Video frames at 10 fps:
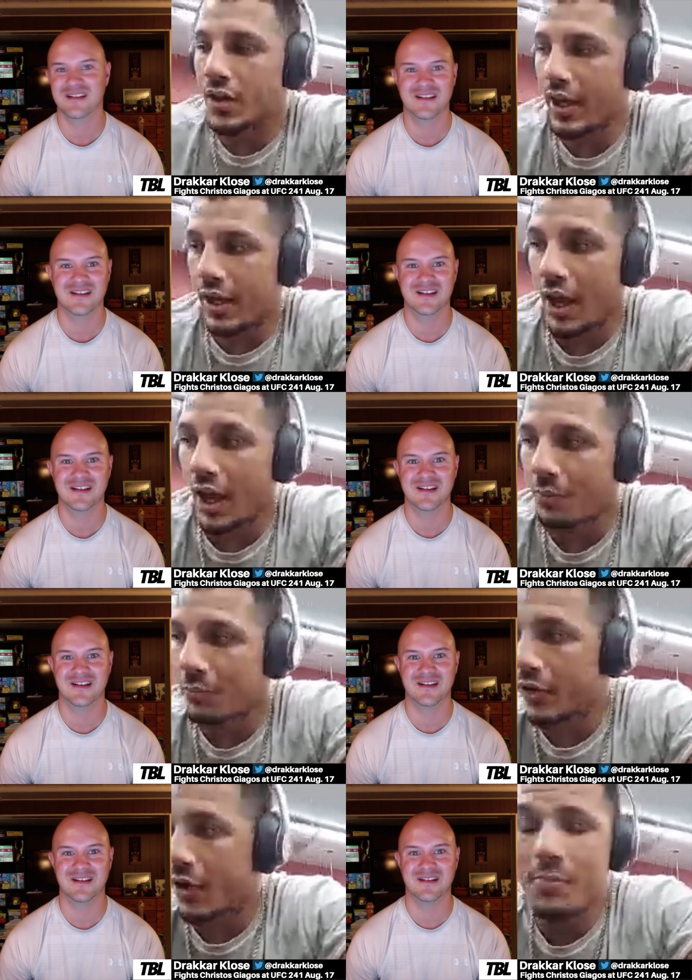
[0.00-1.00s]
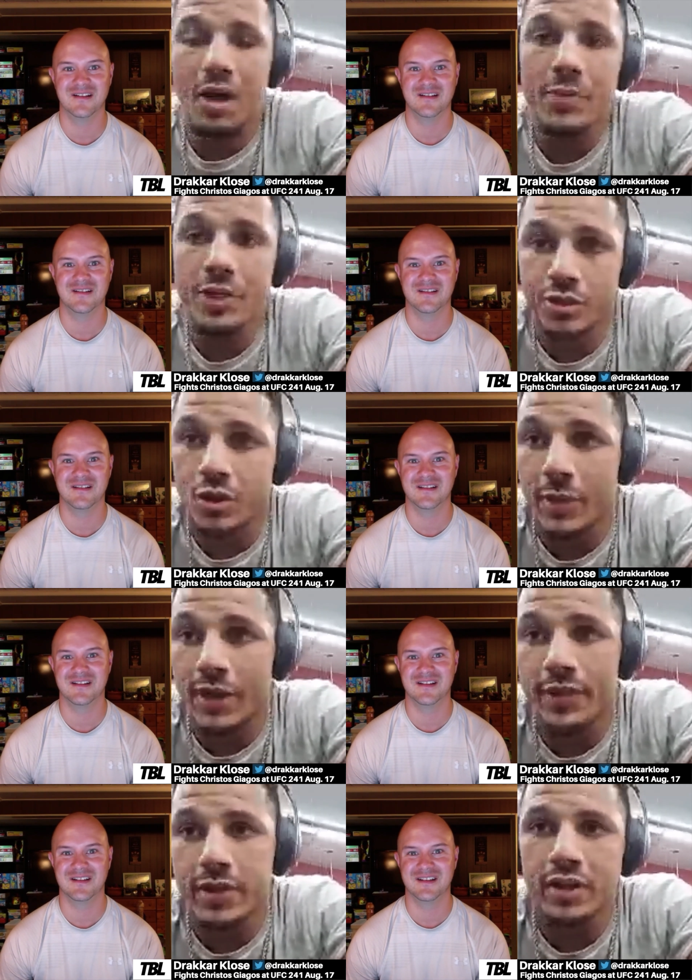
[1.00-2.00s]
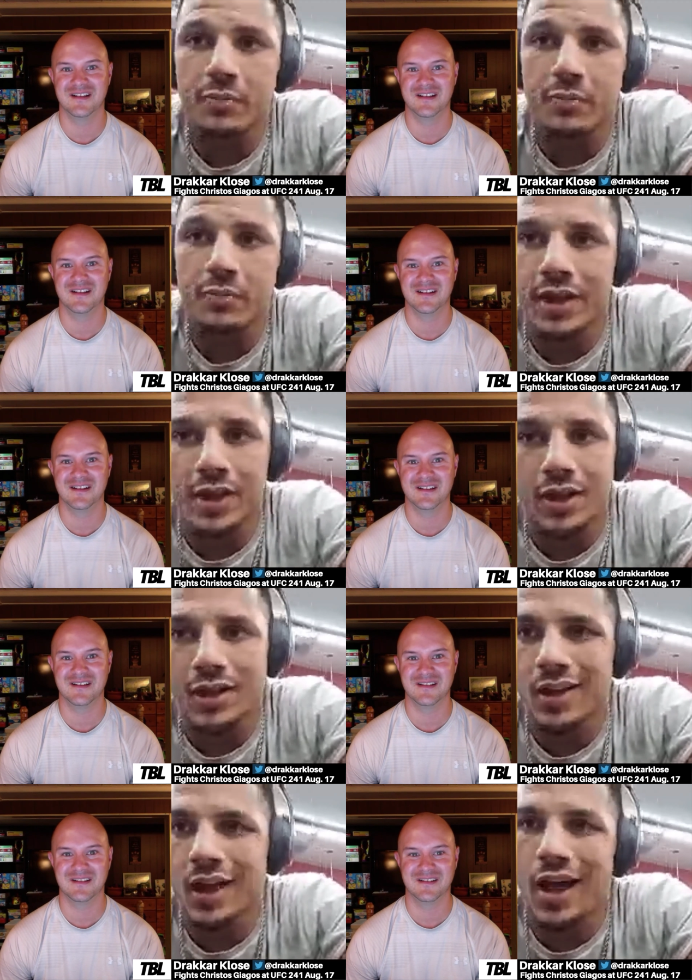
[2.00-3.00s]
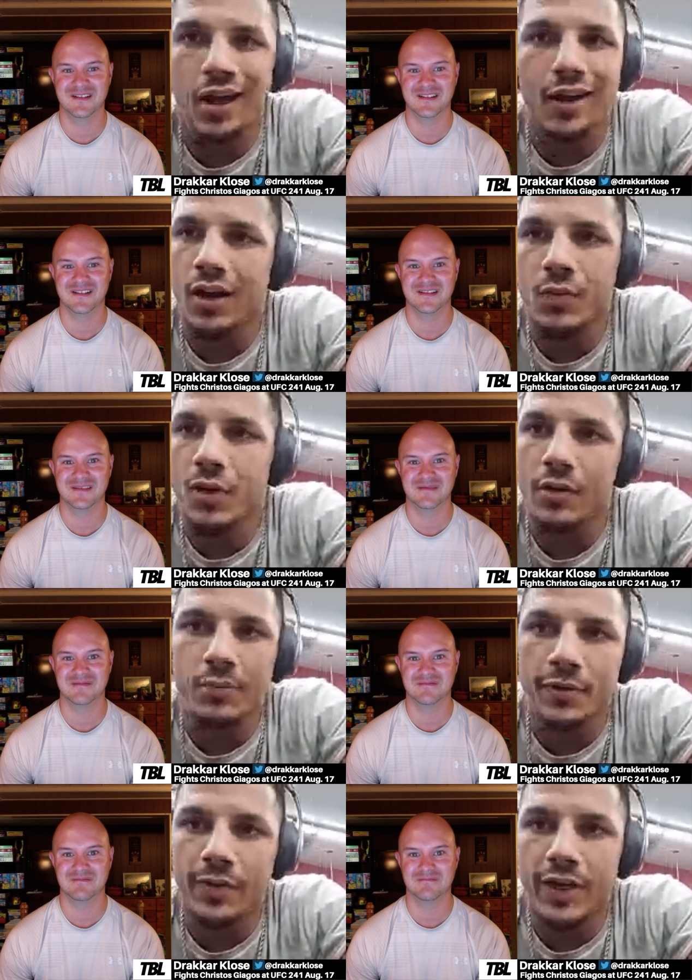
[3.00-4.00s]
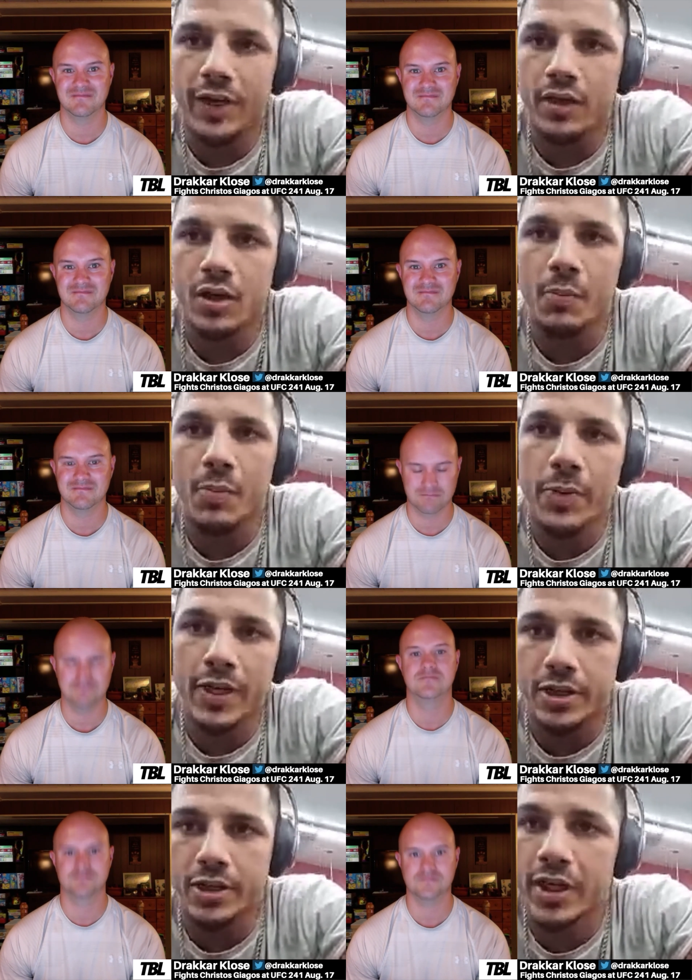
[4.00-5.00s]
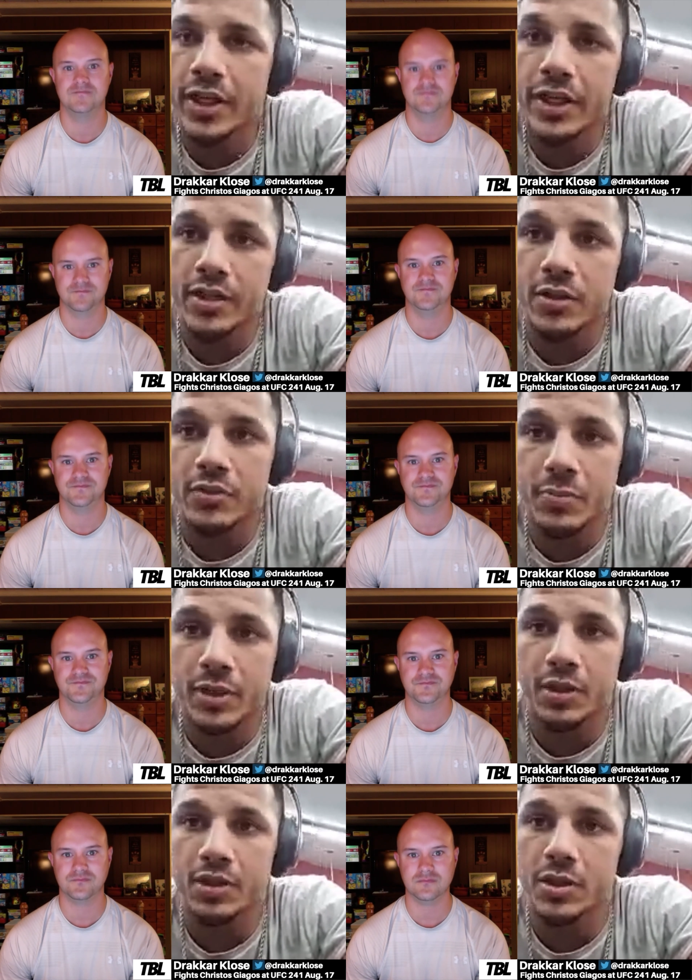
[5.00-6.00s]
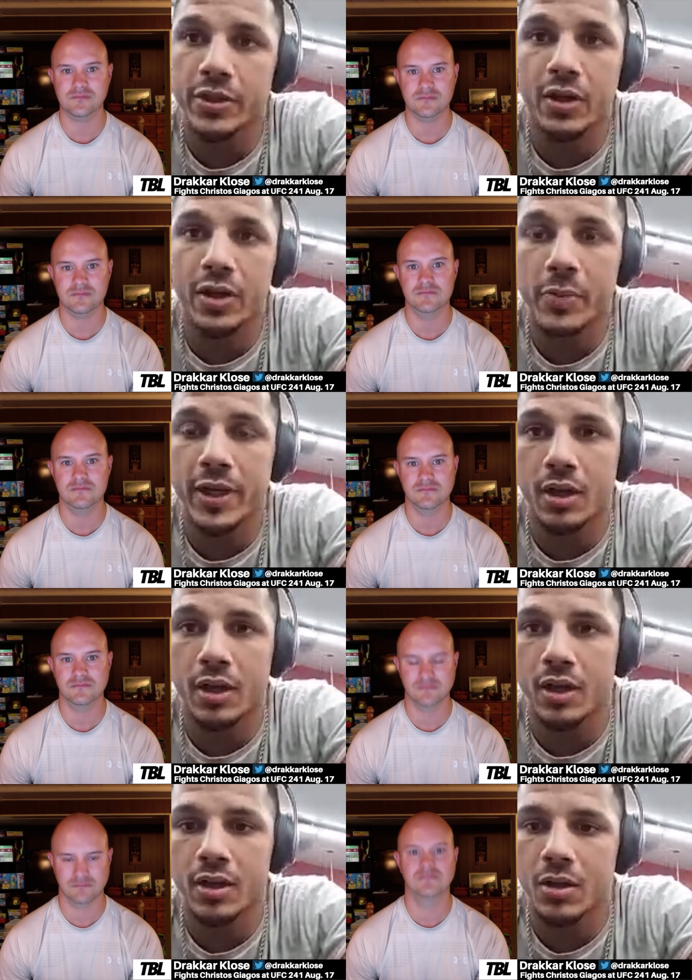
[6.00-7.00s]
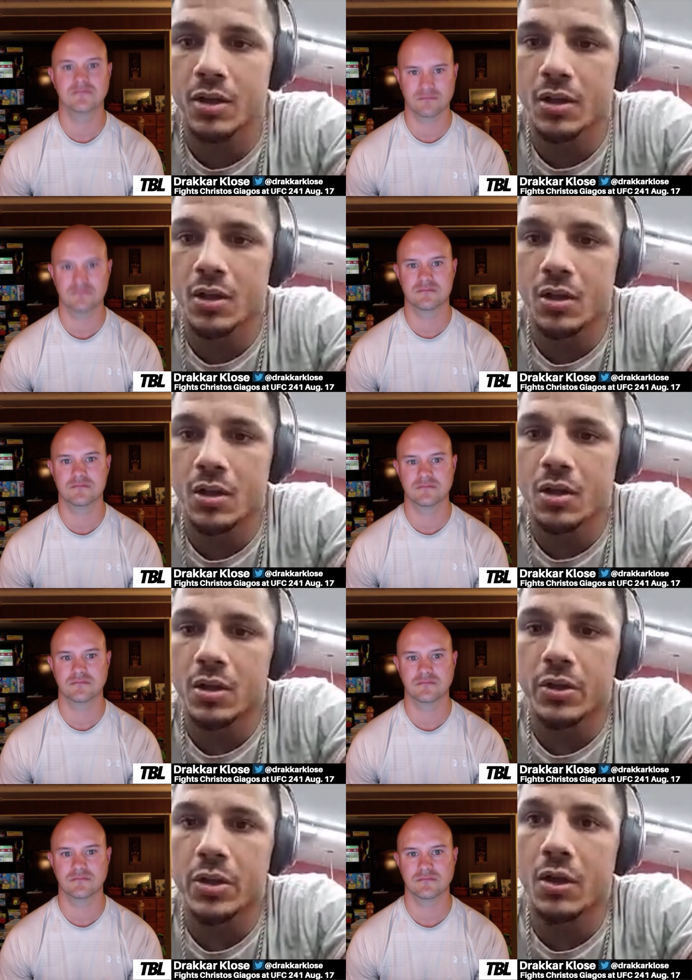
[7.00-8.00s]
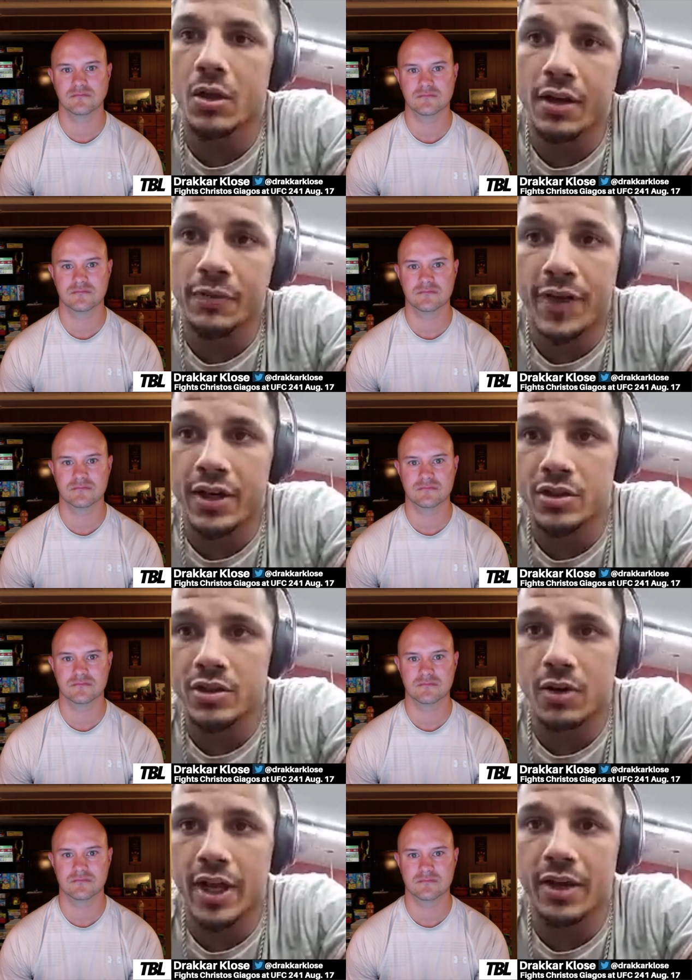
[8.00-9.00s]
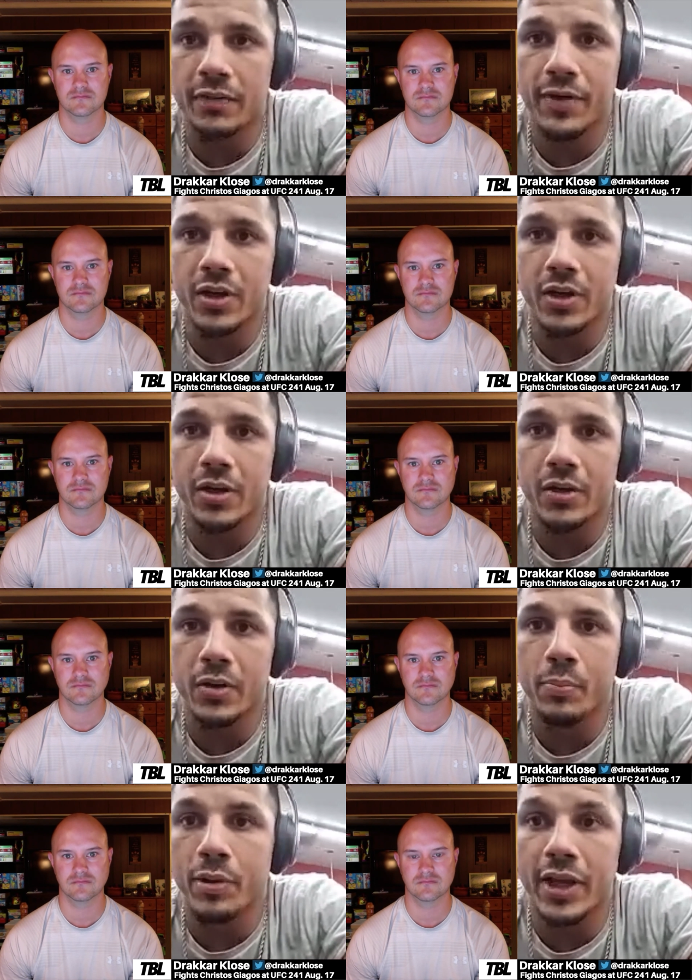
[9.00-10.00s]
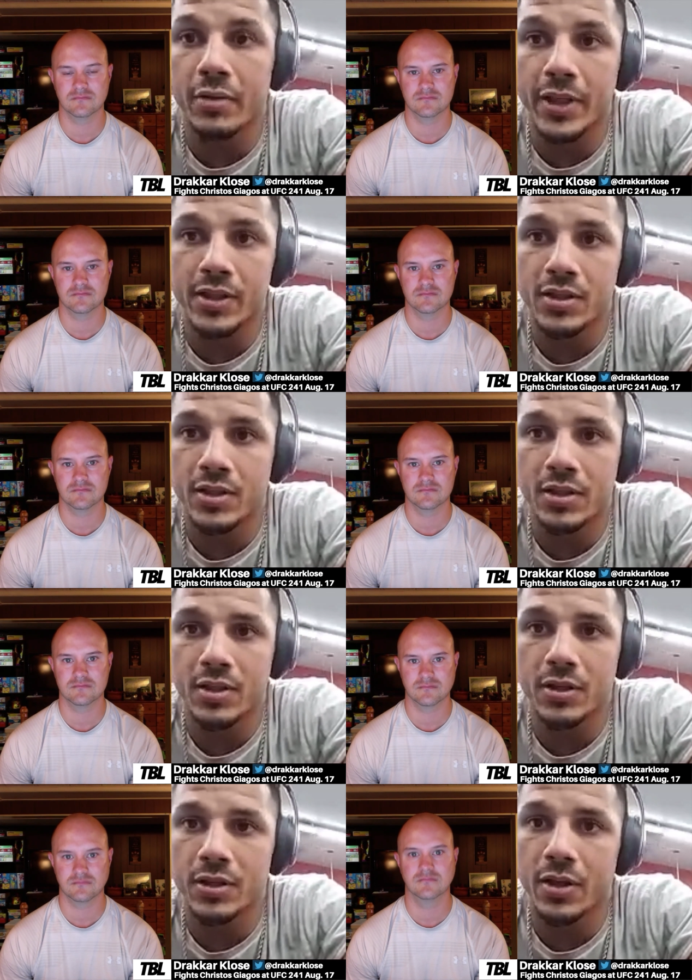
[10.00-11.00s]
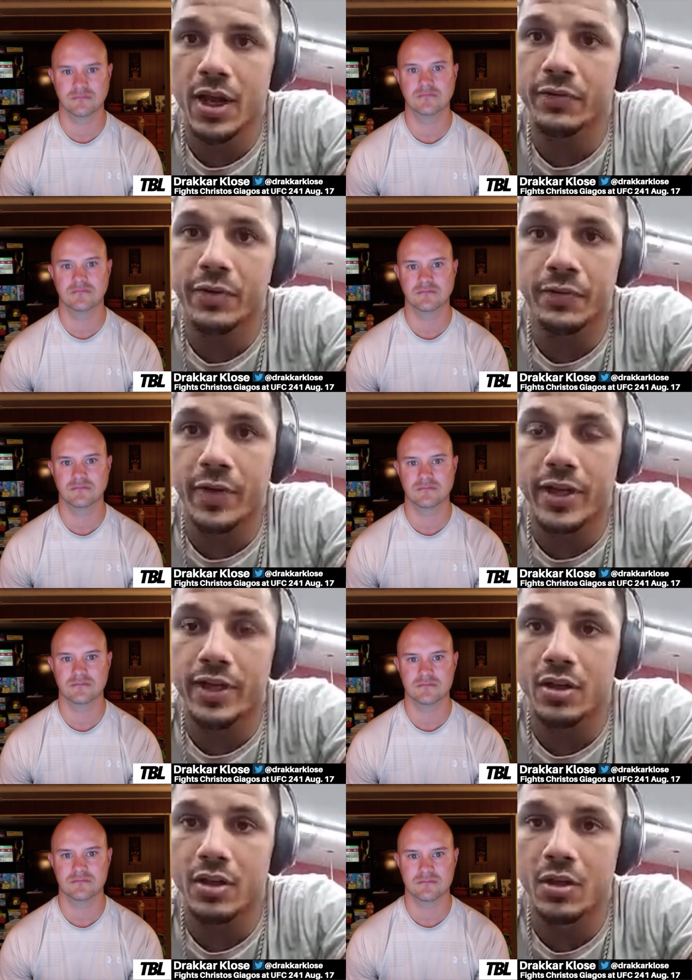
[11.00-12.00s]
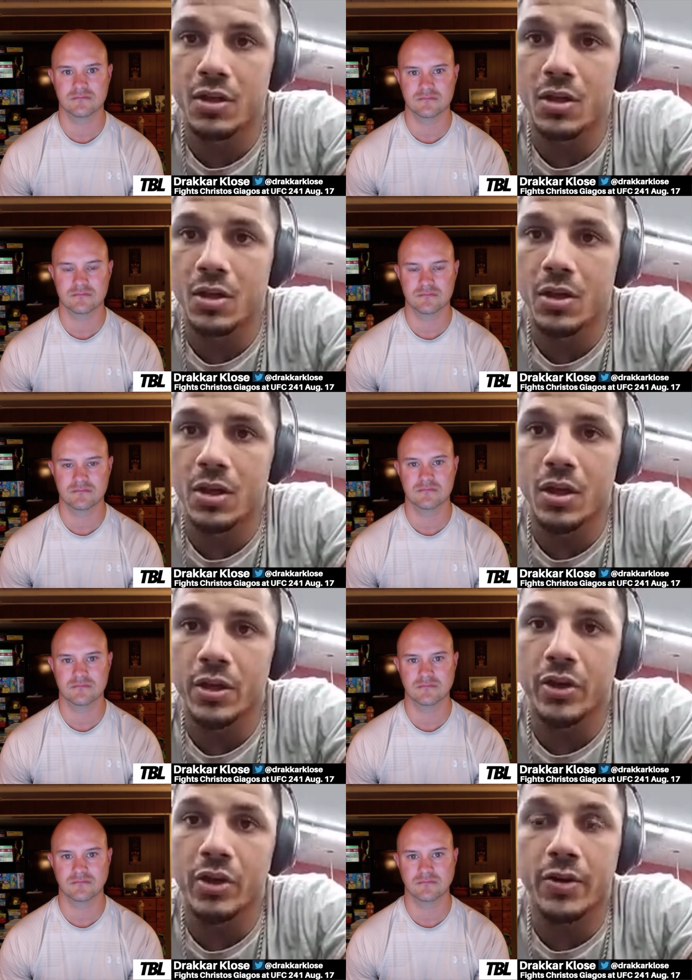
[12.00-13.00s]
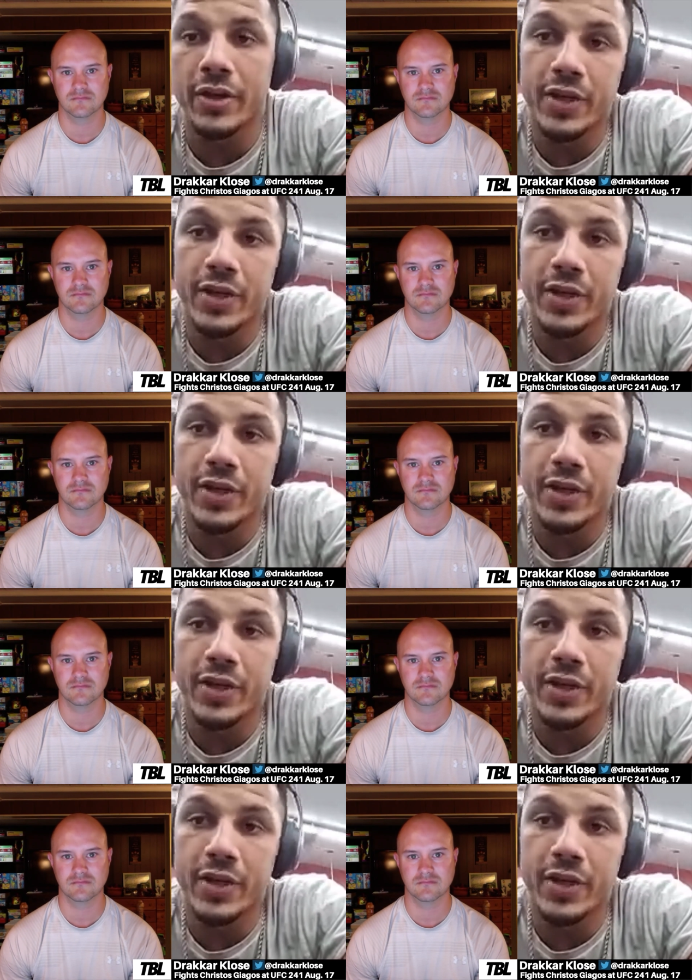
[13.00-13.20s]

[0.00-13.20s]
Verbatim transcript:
Speaker 1: Yeah, I'm. You know, I'm, I'm gonna show him everything, but uh, I, I don't want him to fight. You know, I'm gonna make sure he hits those books. You know what I mean? Uh, you know, a lot of fighters don't have uh, plan Bs after fighting. You know,